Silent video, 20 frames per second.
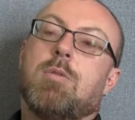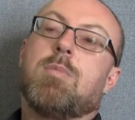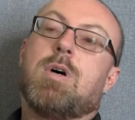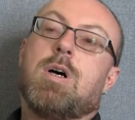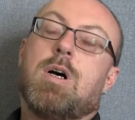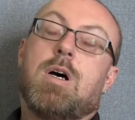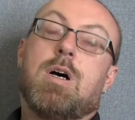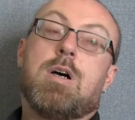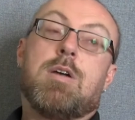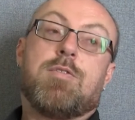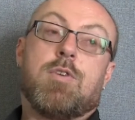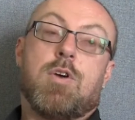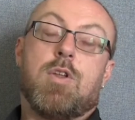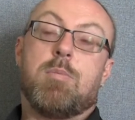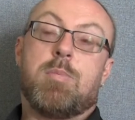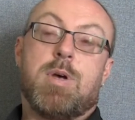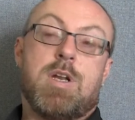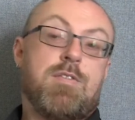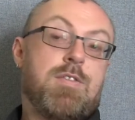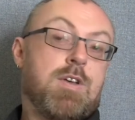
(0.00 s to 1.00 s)
at my, I've got
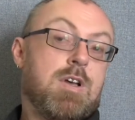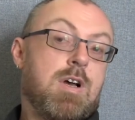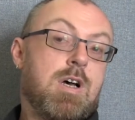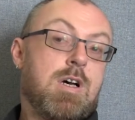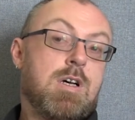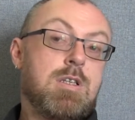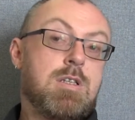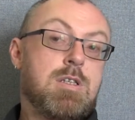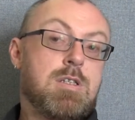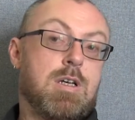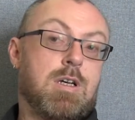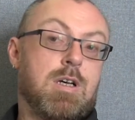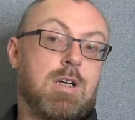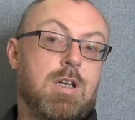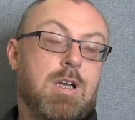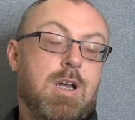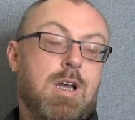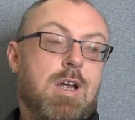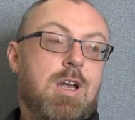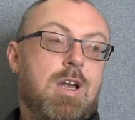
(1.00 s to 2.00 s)
the benefit of
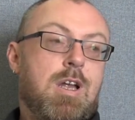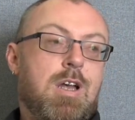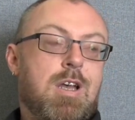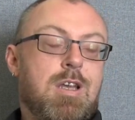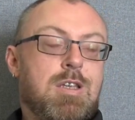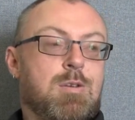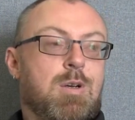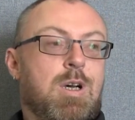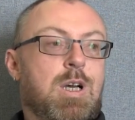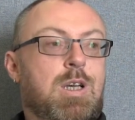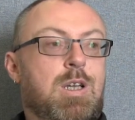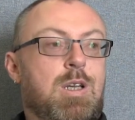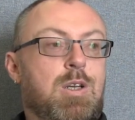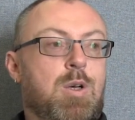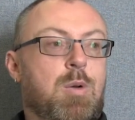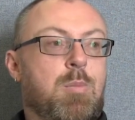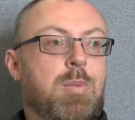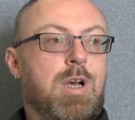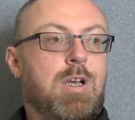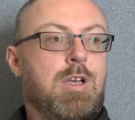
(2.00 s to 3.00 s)
hindsight, so I can
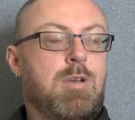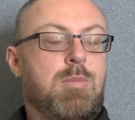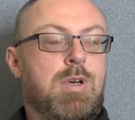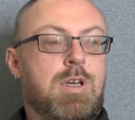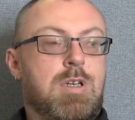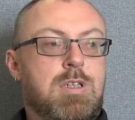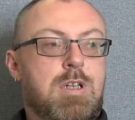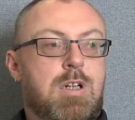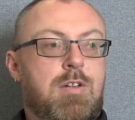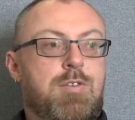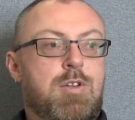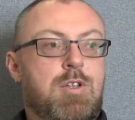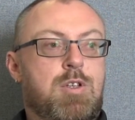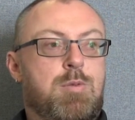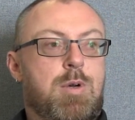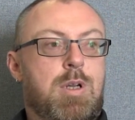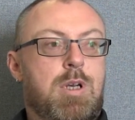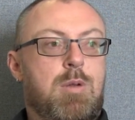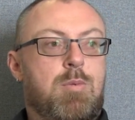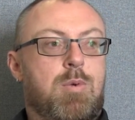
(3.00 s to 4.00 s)
look back at myself at
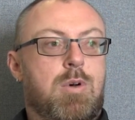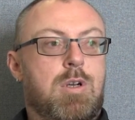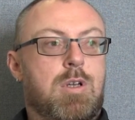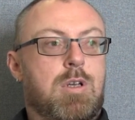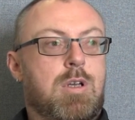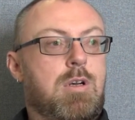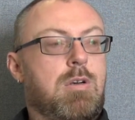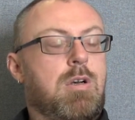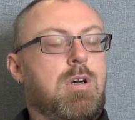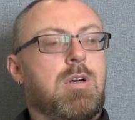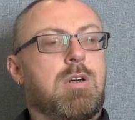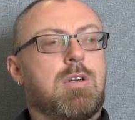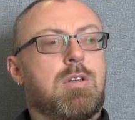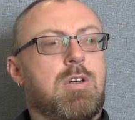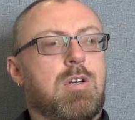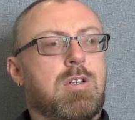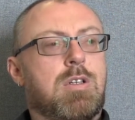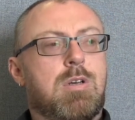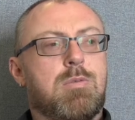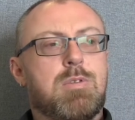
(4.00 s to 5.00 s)
twenty-one and go, oh
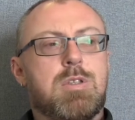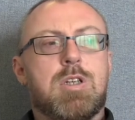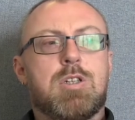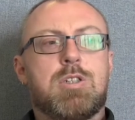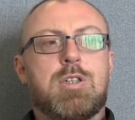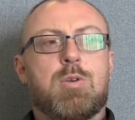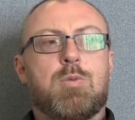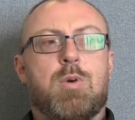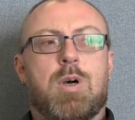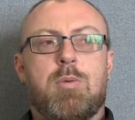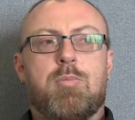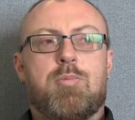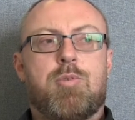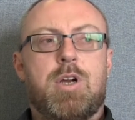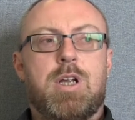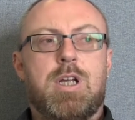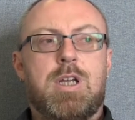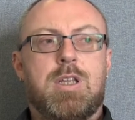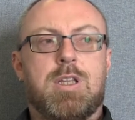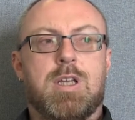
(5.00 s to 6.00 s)
God, I was actually quite
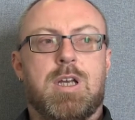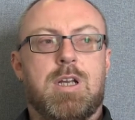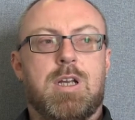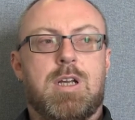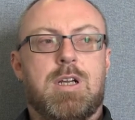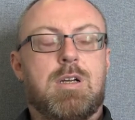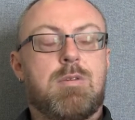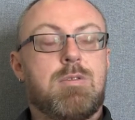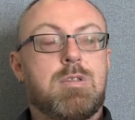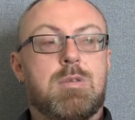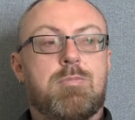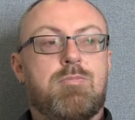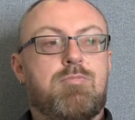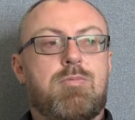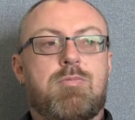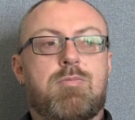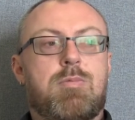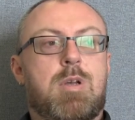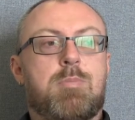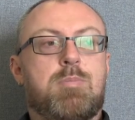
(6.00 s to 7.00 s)
pretty then, and I was
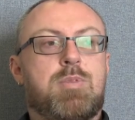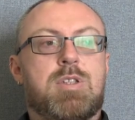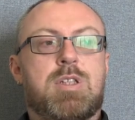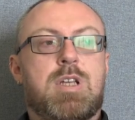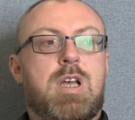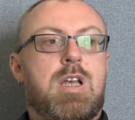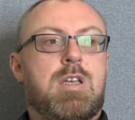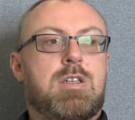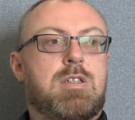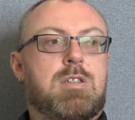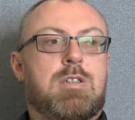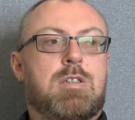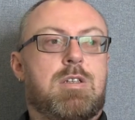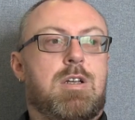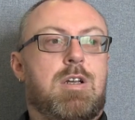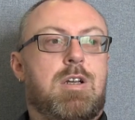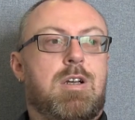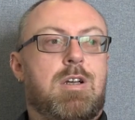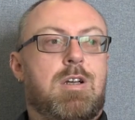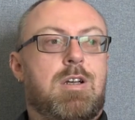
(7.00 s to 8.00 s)
obsessed
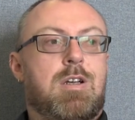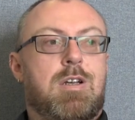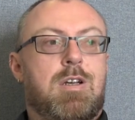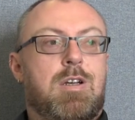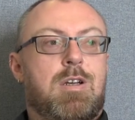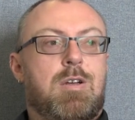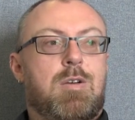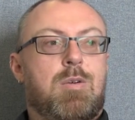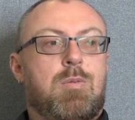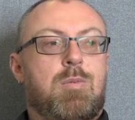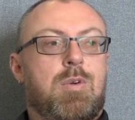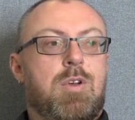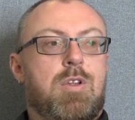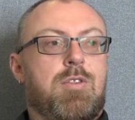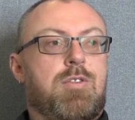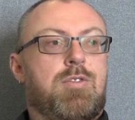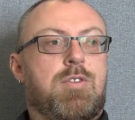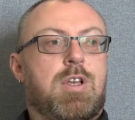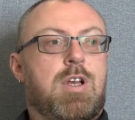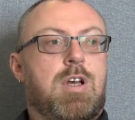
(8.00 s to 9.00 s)

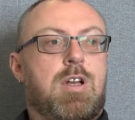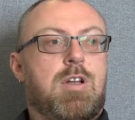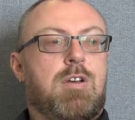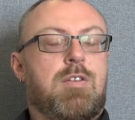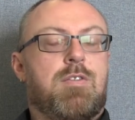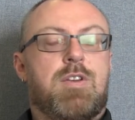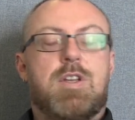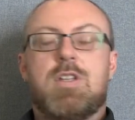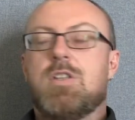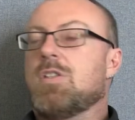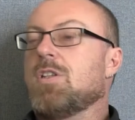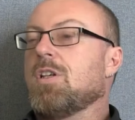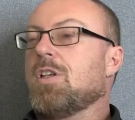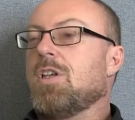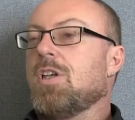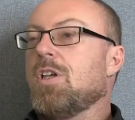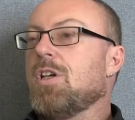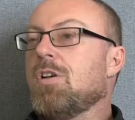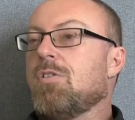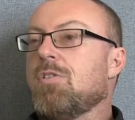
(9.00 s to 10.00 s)
with kind of
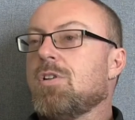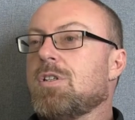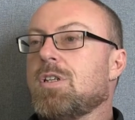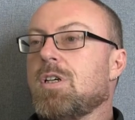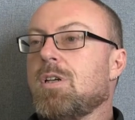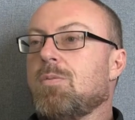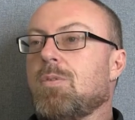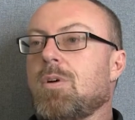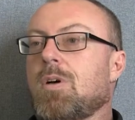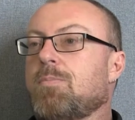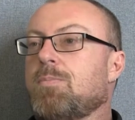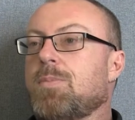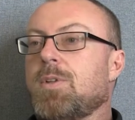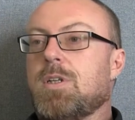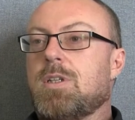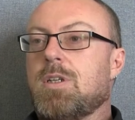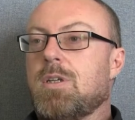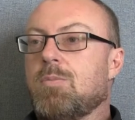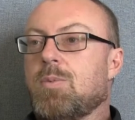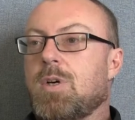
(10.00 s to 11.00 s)
insecurity. What a
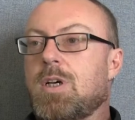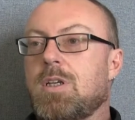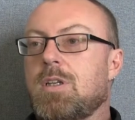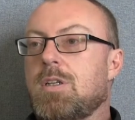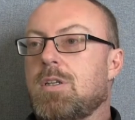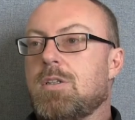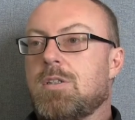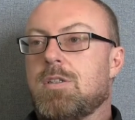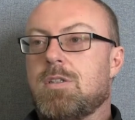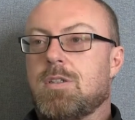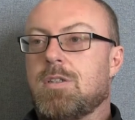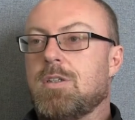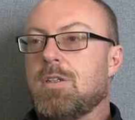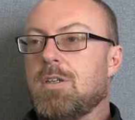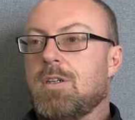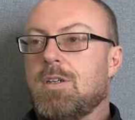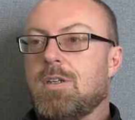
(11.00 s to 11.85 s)
bloody waste.